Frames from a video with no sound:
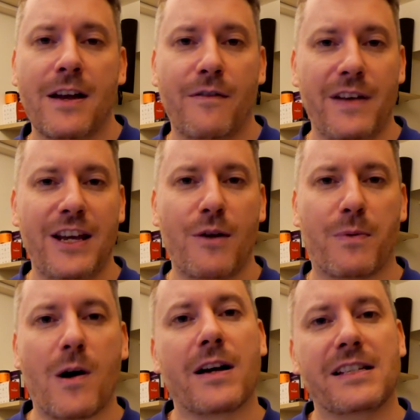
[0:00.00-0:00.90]
Video
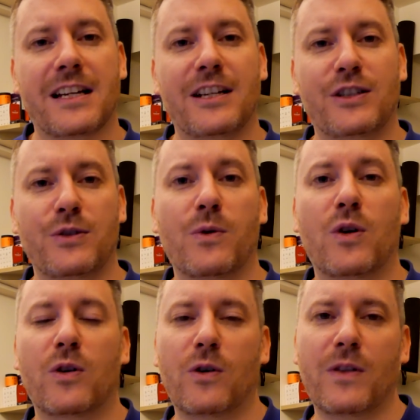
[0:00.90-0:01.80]
Proc is gonna do
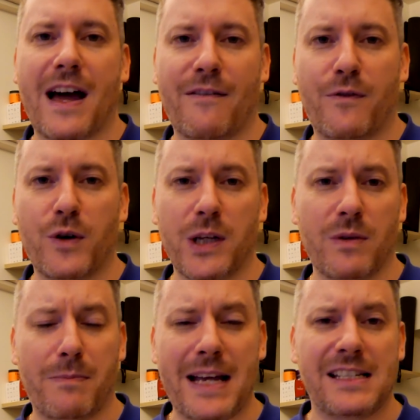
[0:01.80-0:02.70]
all that for you
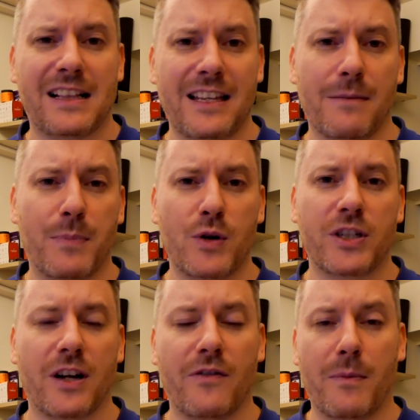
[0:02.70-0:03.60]
with basically the
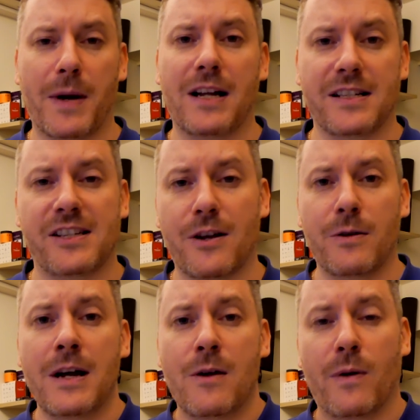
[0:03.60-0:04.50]
push of a button.
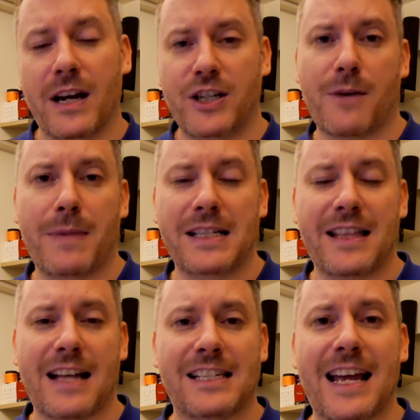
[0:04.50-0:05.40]
So we're gonna jump into
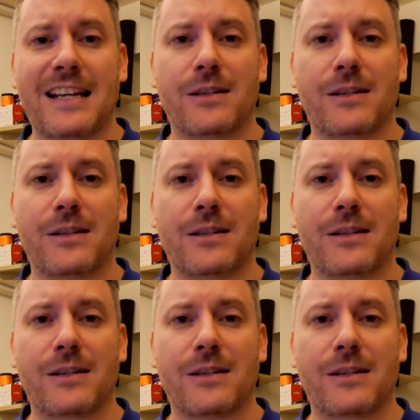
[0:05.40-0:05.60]
that today.